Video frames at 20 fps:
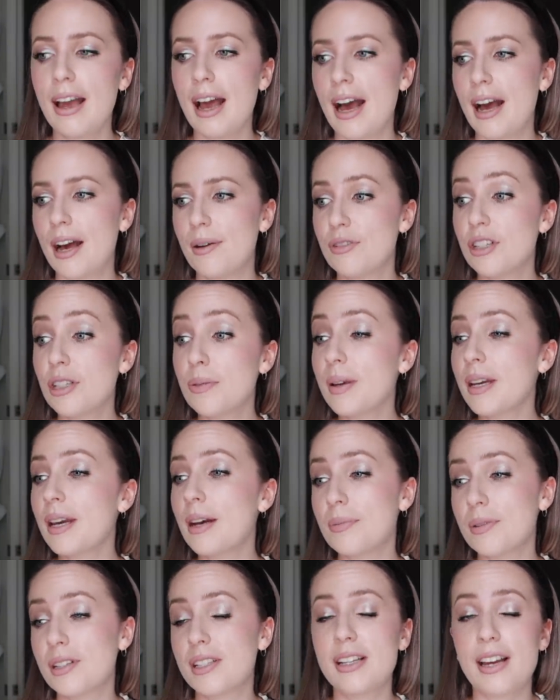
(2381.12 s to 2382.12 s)
um, just being
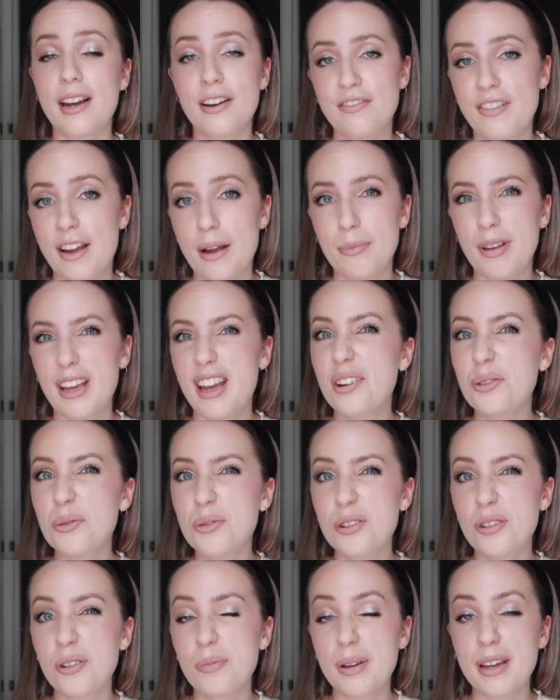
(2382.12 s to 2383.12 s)
able to see our family and
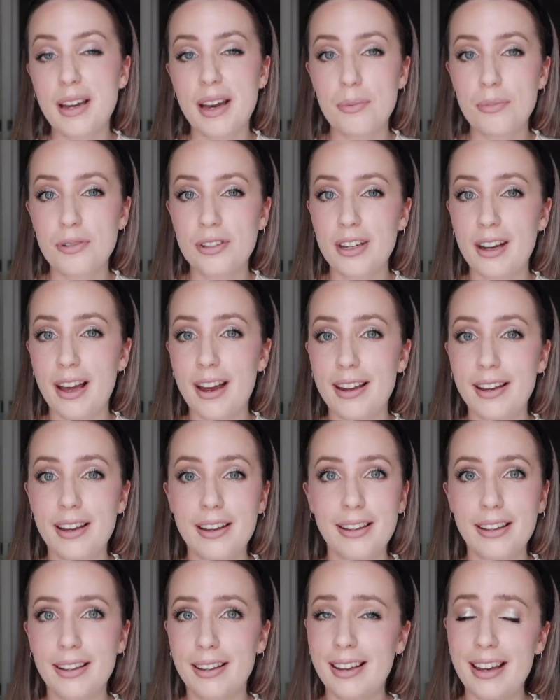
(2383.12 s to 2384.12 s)
also being able to like
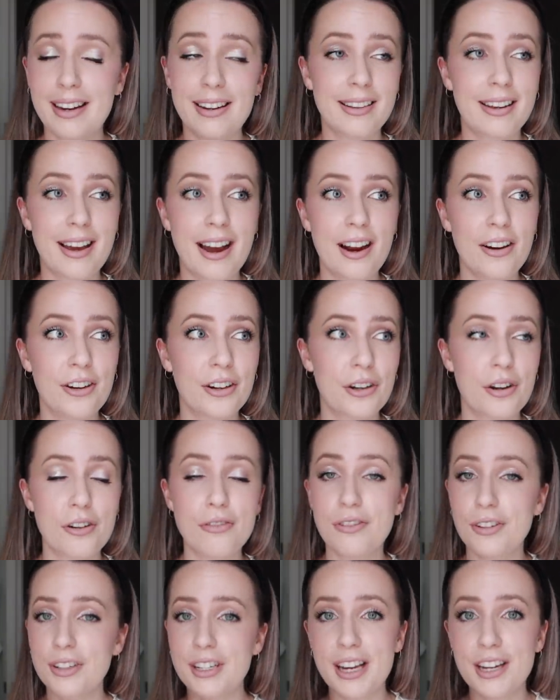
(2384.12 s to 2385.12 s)
get in the car and go
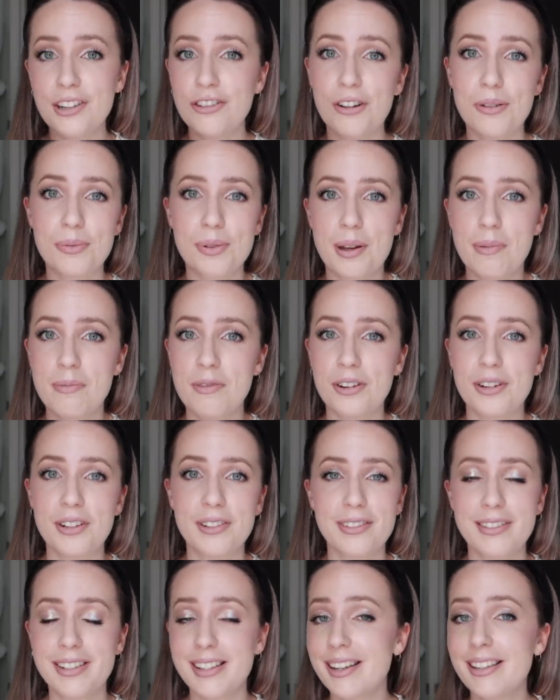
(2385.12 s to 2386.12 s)
for a day trip somewhere
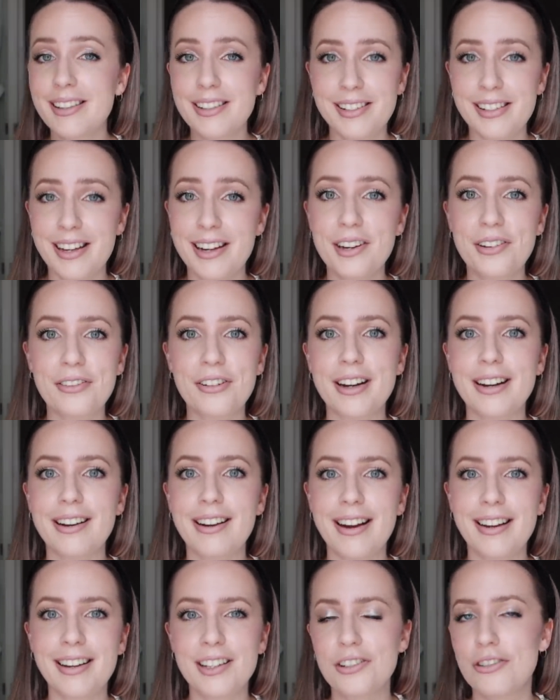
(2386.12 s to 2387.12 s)
and see the scenery,
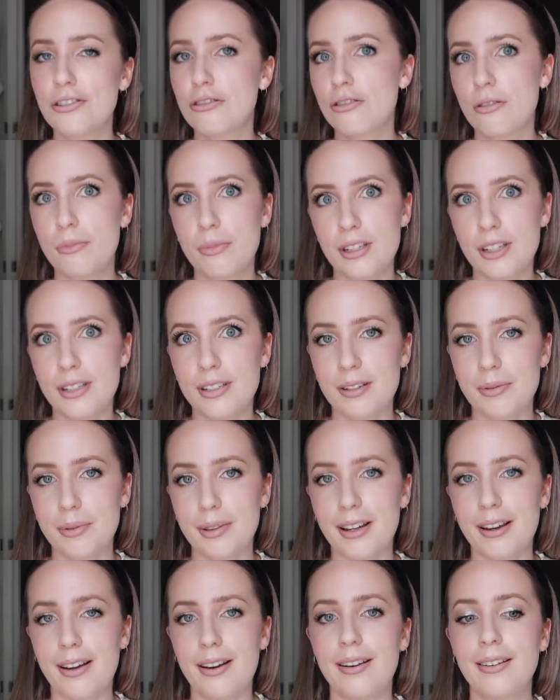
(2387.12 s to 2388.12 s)
like it's just so much easier with
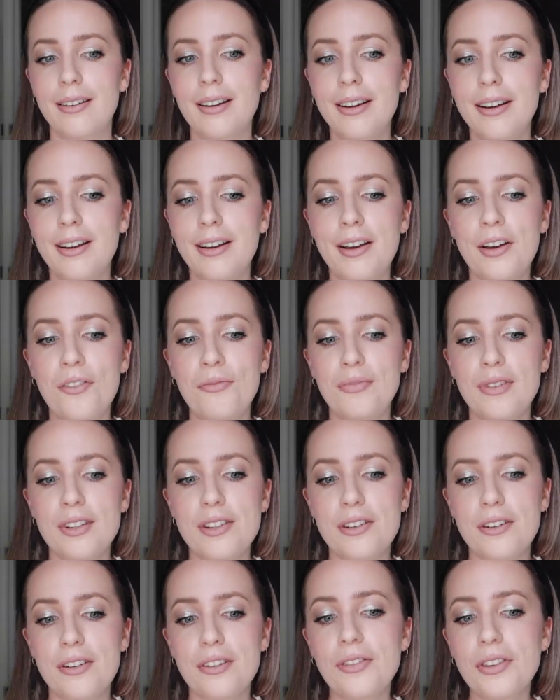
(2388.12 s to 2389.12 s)
a car.
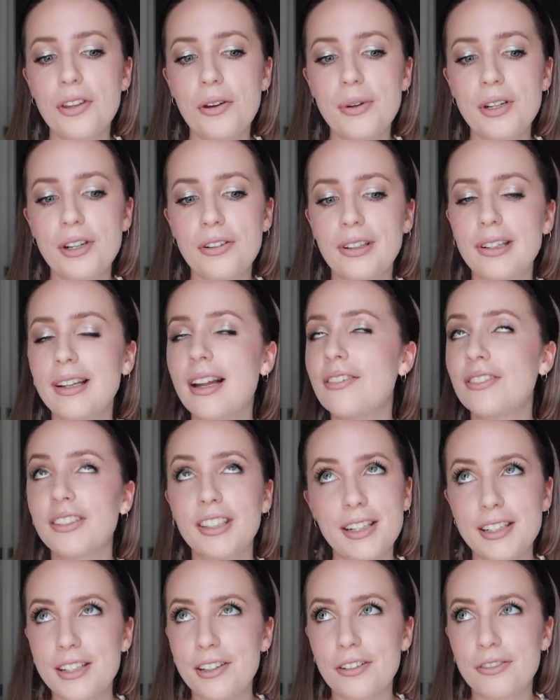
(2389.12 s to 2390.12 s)
So even though we don't love the
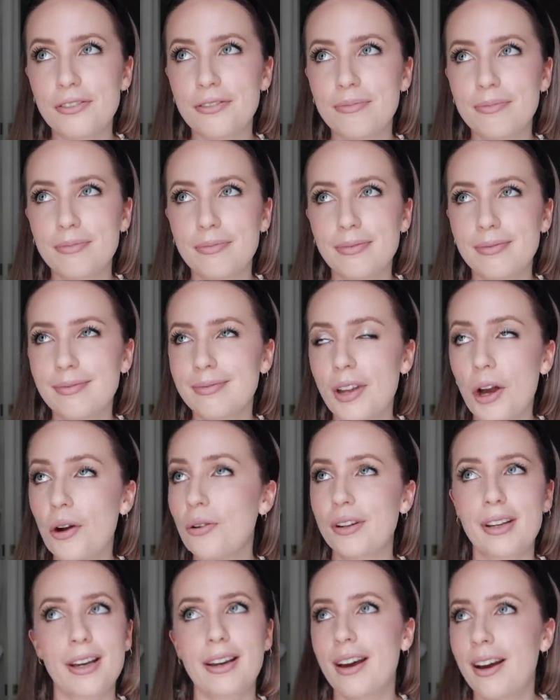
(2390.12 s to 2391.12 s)
idea of
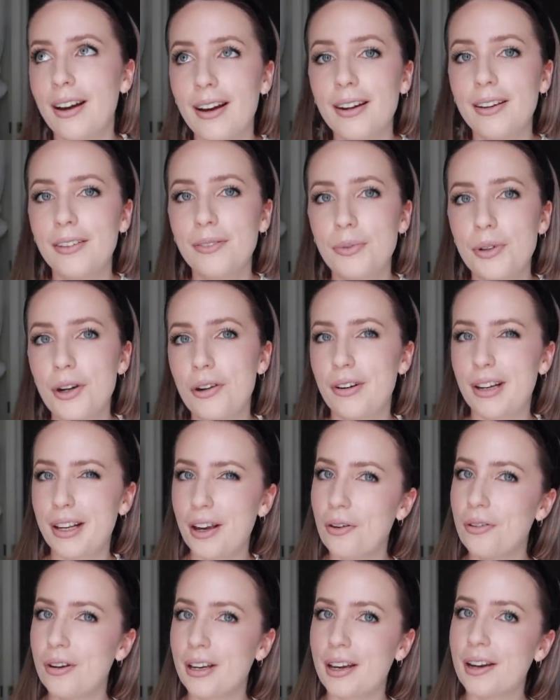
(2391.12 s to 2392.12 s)
owning a car, we're not really
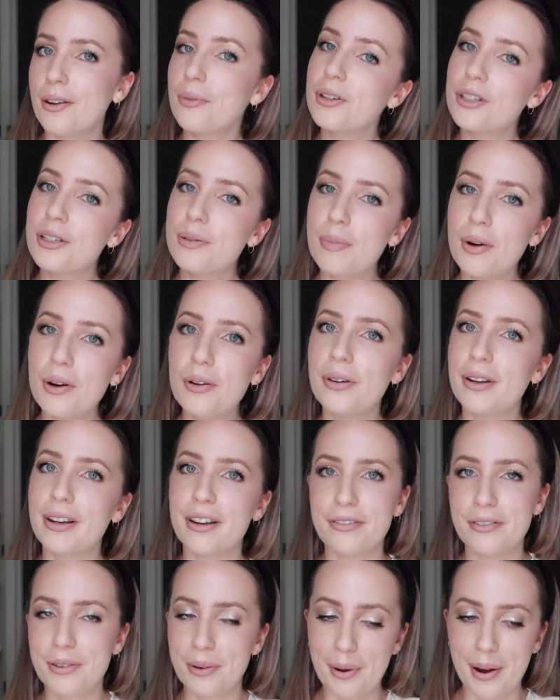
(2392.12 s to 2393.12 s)
owning it, we're just borrowing
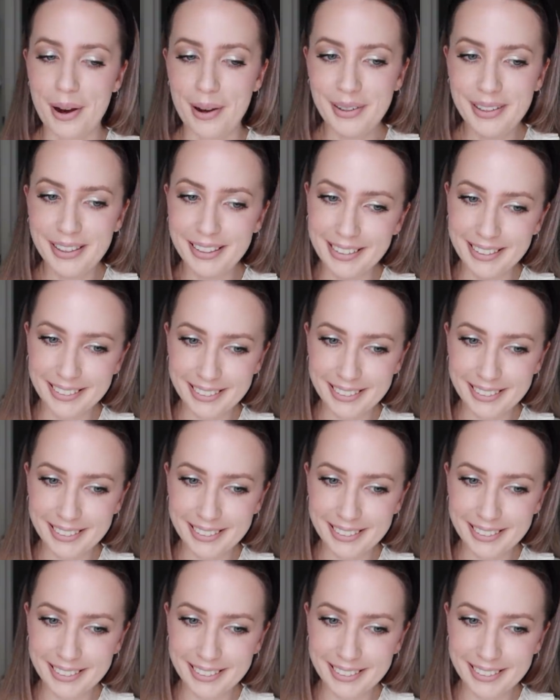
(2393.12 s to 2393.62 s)
it for a while.